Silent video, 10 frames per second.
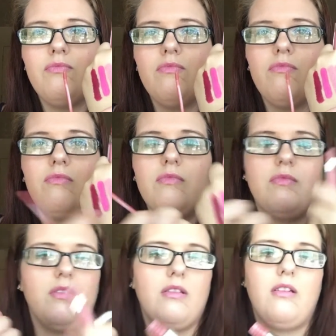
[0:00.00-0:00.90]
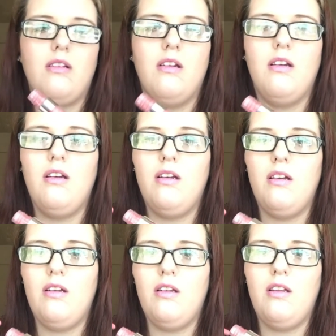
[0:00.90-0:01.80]

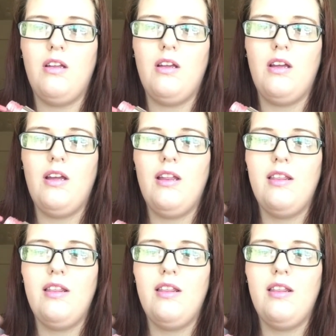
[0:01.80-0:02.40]
No one is speaking in this clip.